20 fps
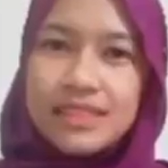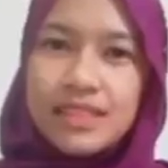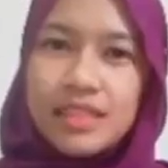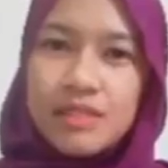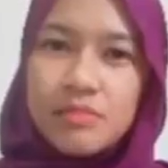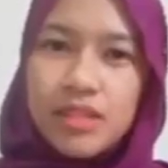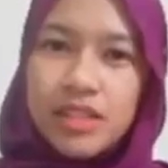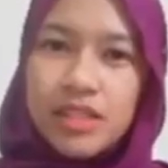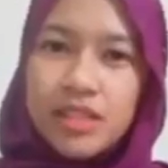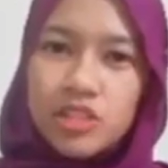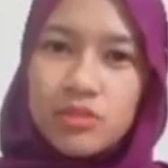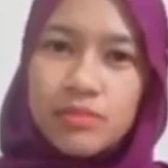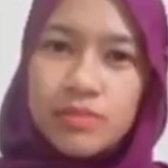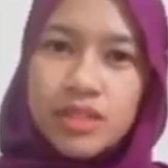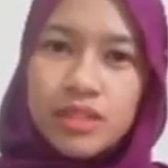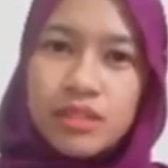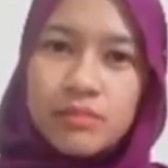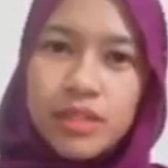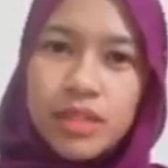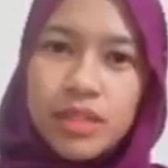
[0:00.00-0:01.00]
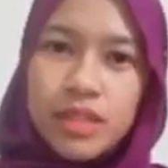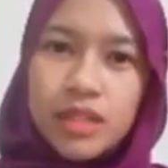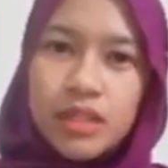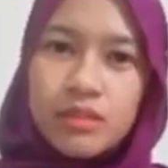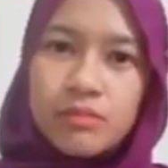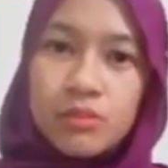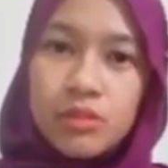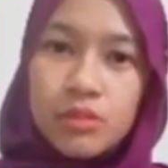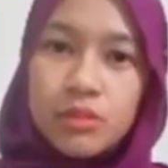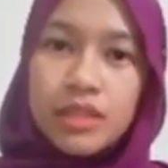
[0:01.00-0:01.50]
and management
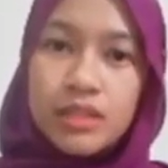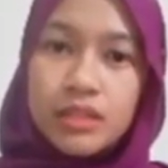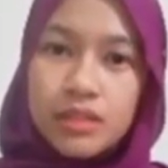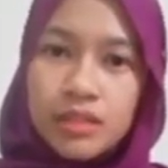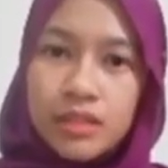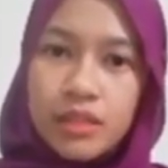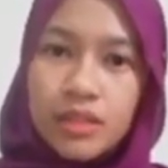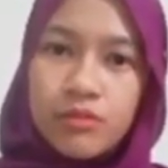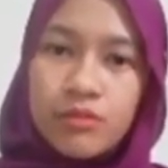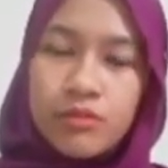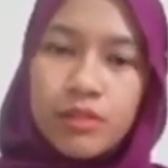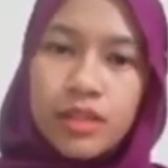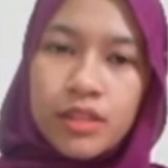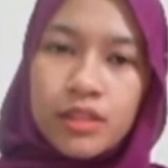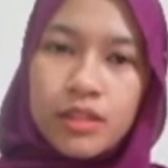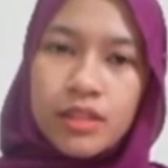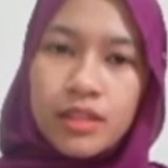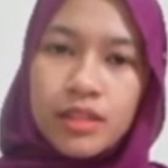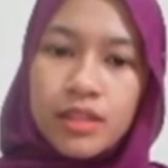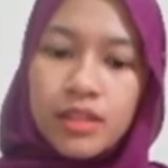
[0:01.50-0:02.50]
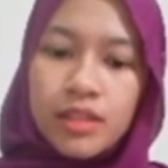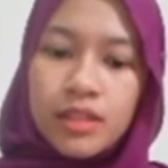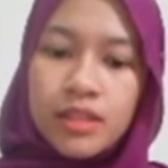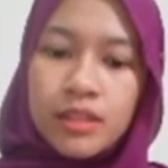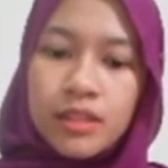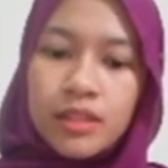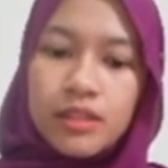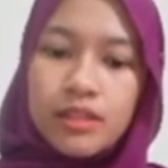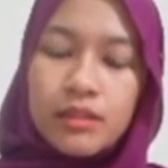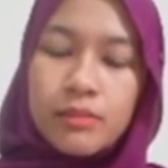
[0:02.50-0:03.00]
become more active when
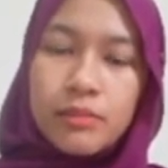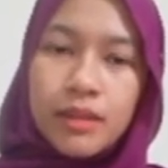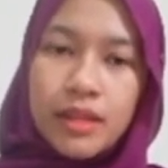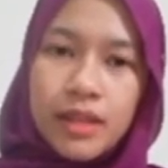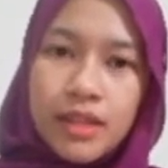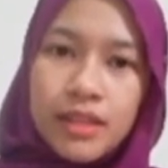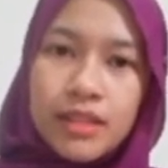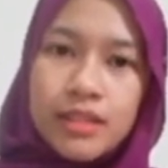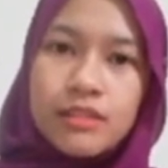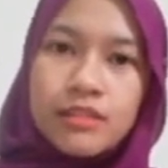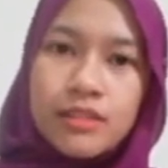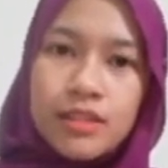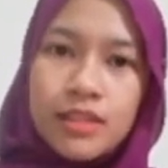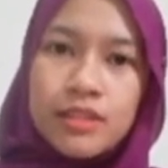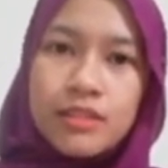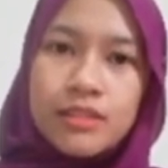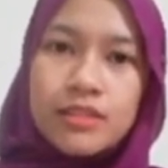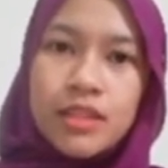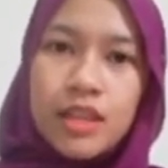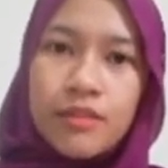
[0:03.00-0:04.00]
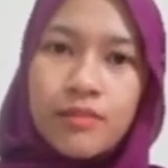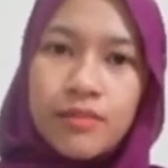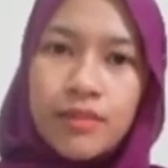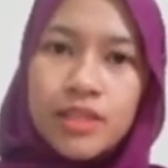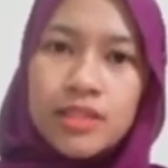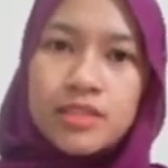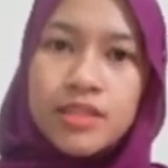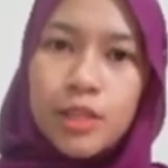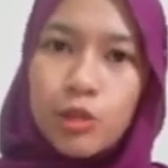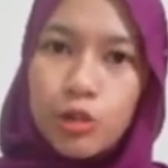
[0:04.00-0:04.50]
they applying this
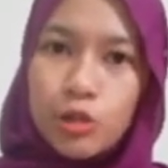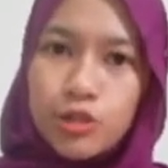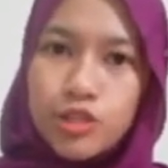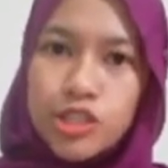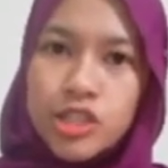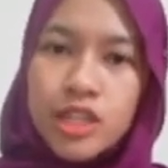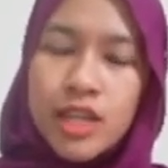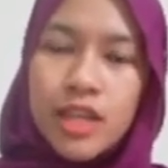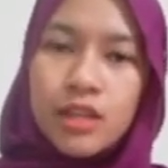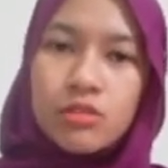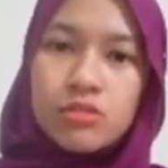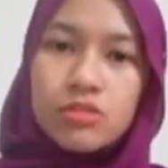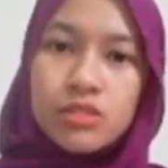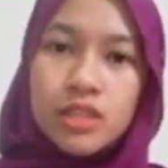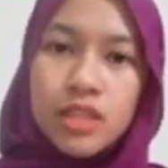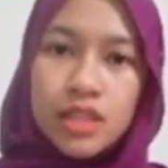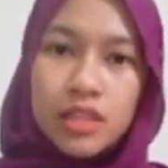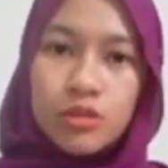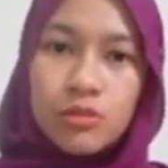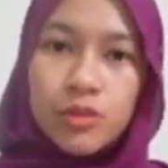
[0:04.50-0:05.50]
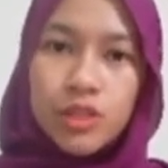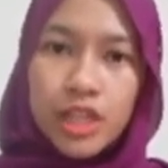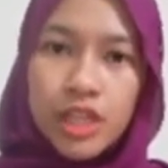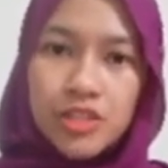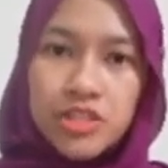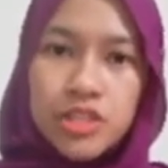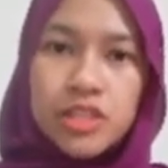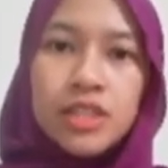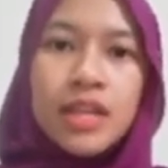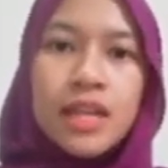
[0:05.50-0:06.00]
advanced technology and also
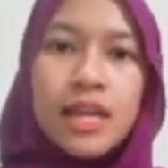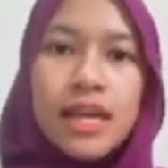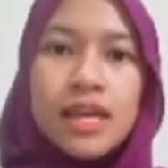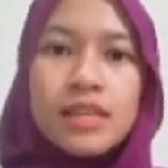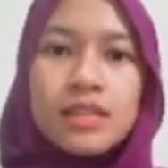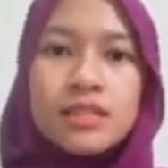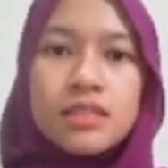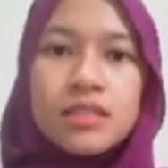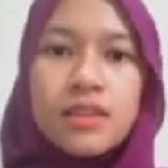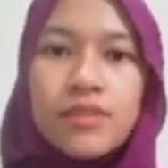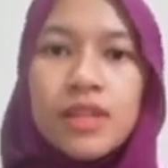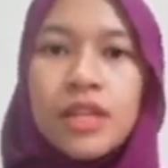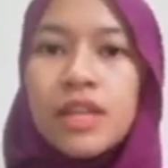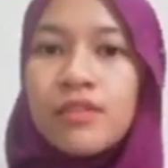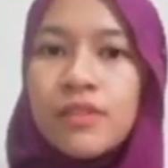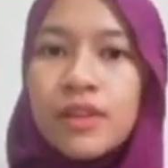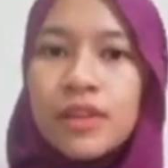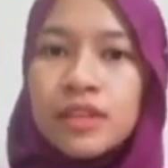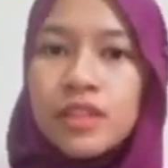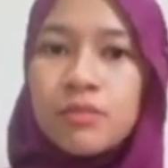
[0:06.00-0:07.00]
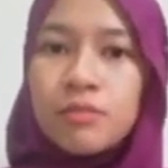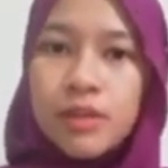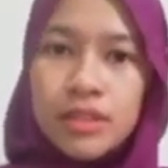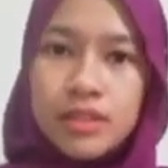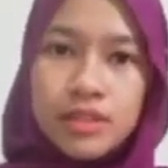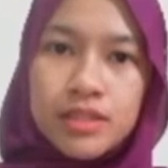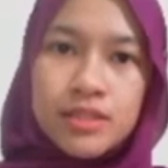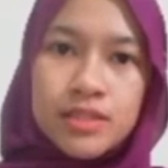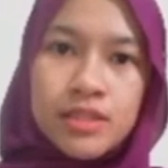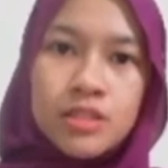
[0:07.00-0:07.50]
telecommunication and several effective
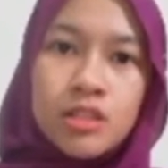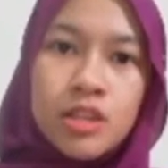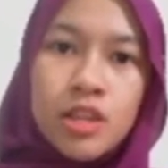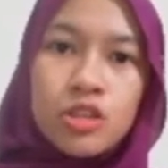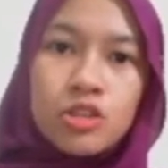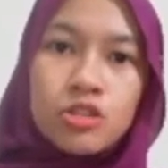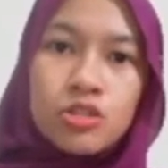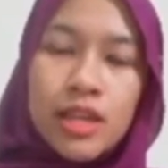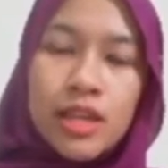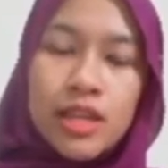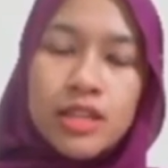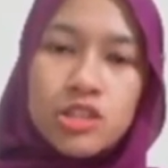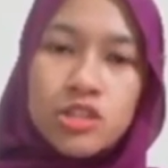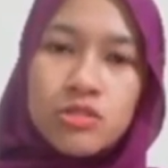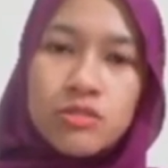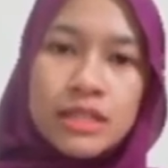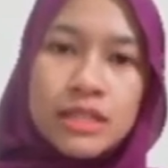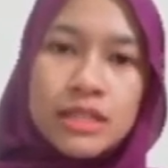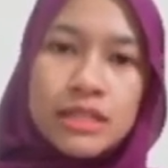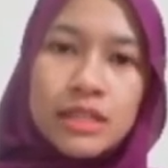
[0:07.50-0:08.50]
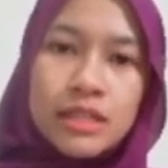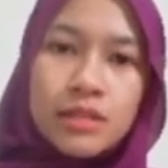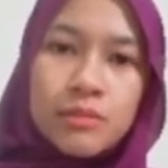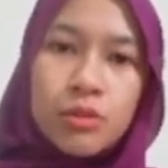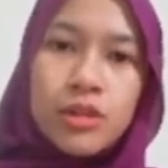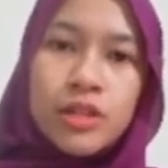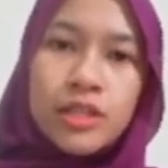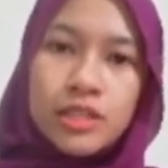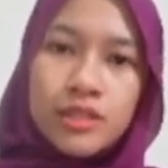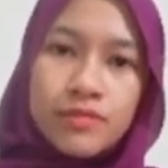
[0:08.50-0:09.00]
practices to ensure the
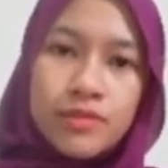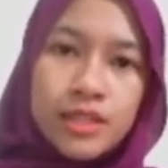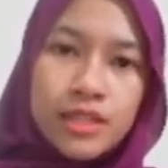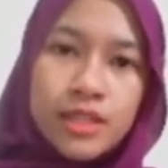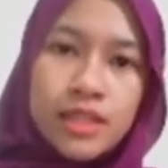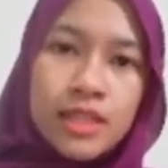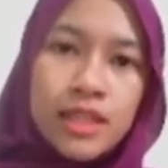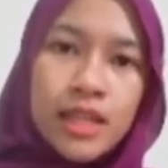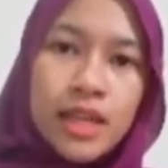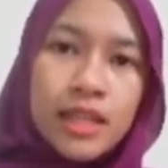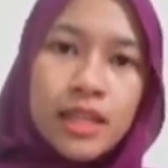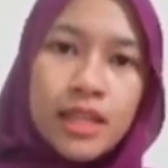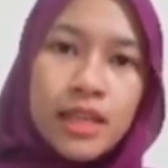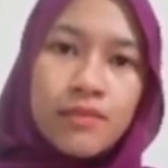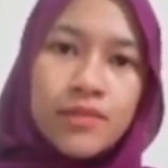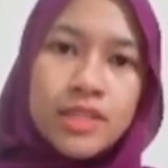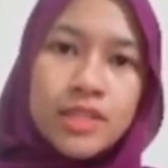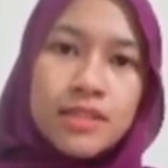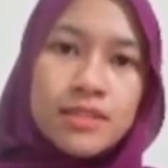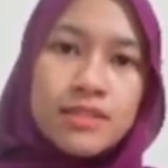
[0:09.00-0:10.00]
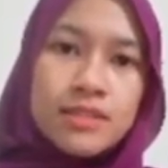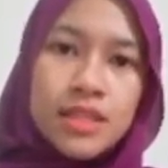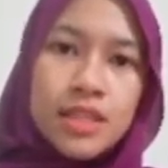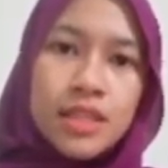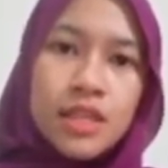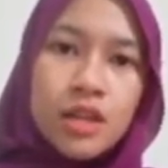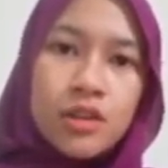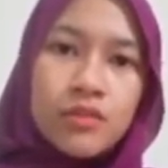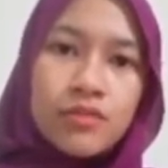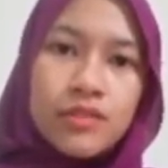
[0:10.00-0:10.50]
productivity and
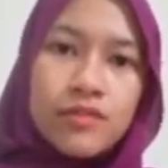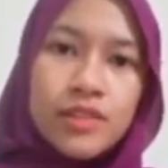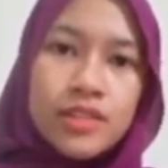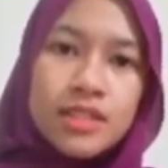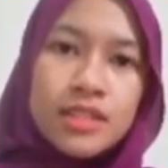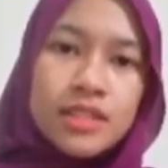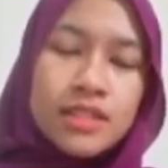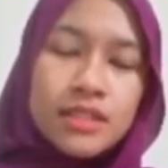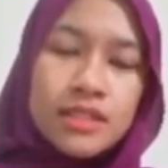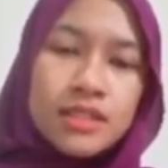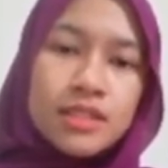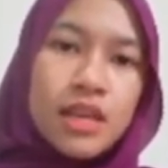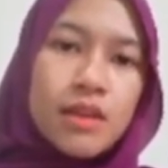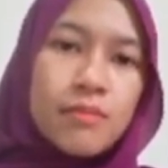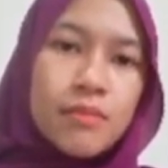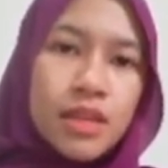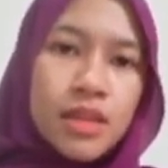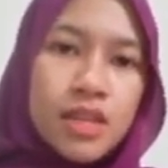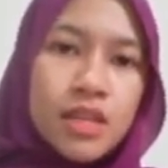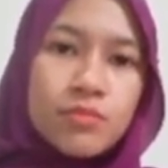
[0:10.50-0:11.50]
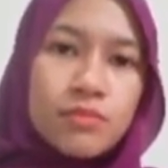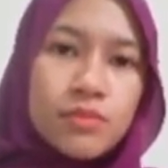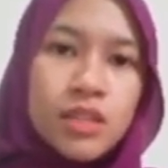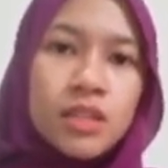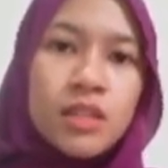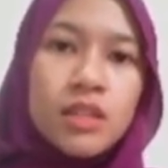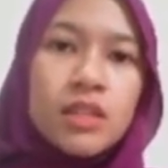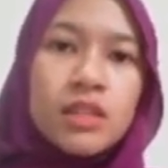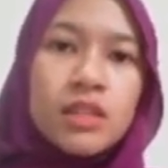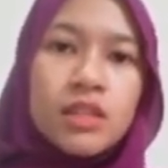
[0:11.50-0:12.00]
efficiency of the facilities and management
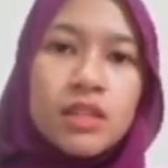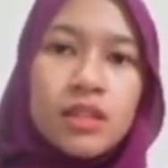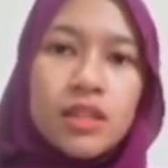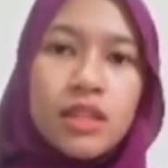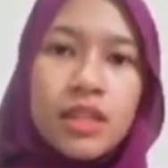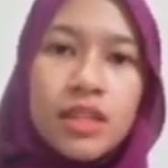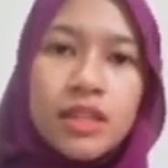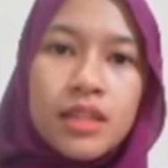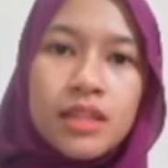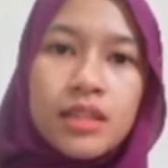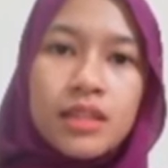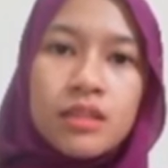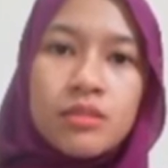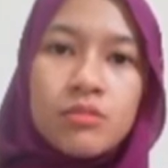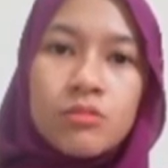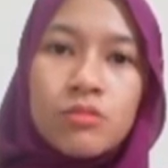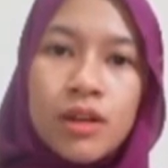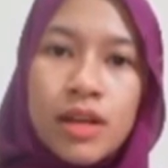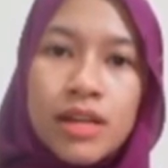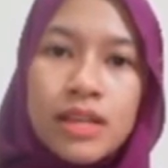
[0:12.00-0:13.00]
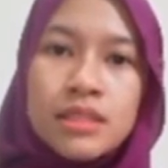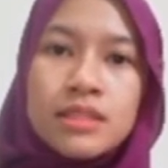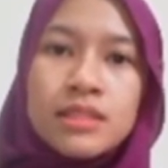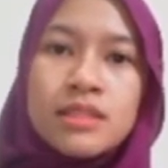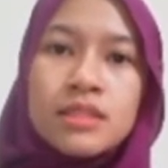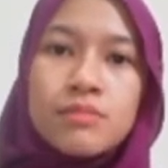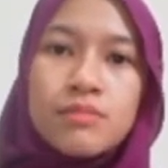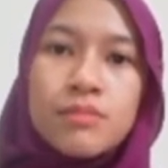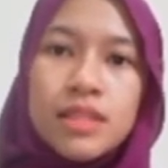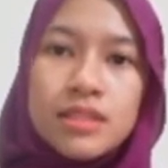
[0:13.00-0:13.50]
in one's
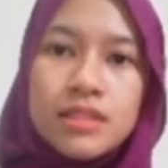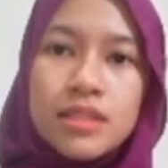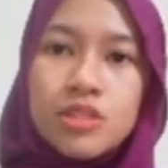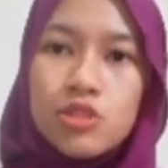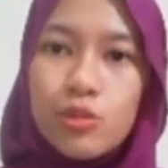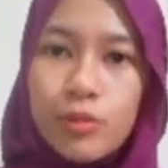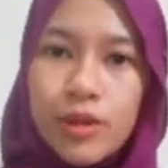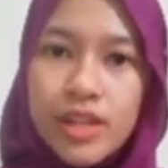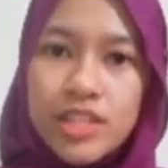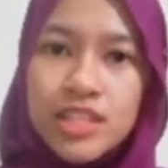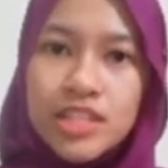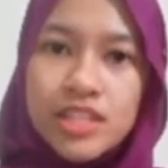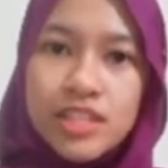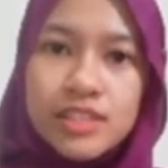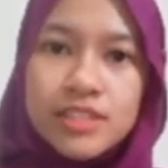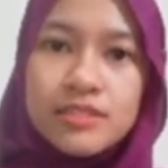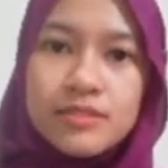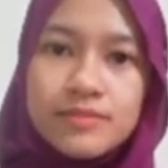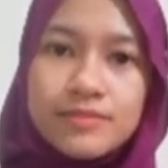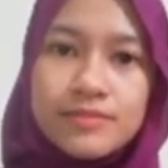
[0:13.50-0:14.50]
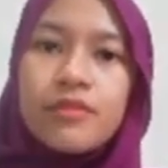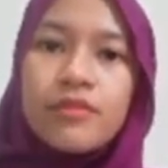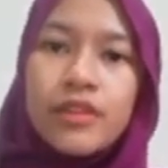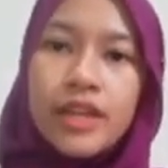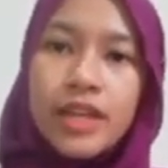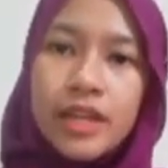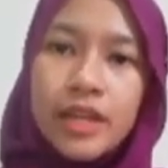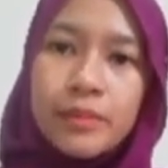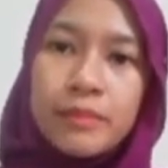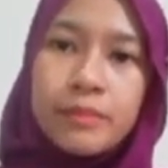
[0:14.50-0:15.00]
business operation.
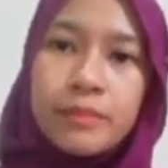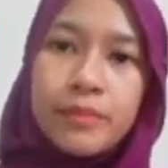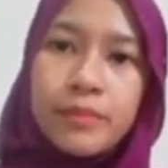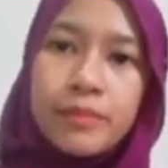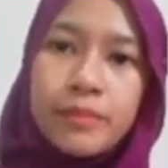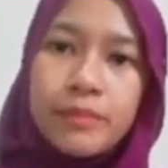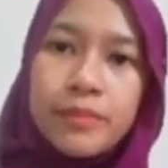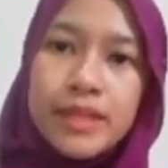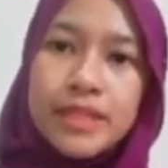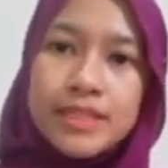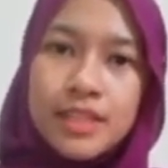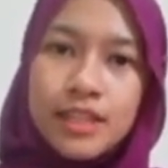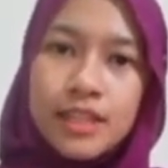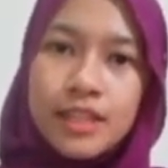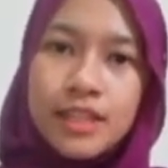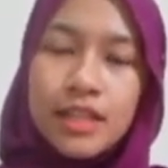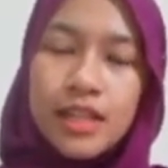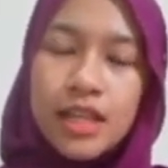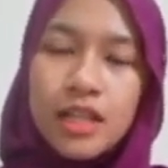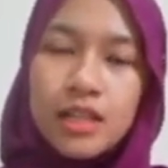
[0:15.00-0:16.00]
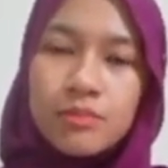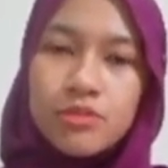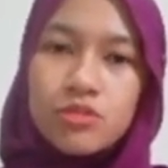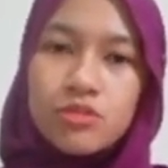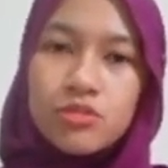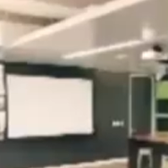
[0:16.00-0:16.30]
FM basically helps to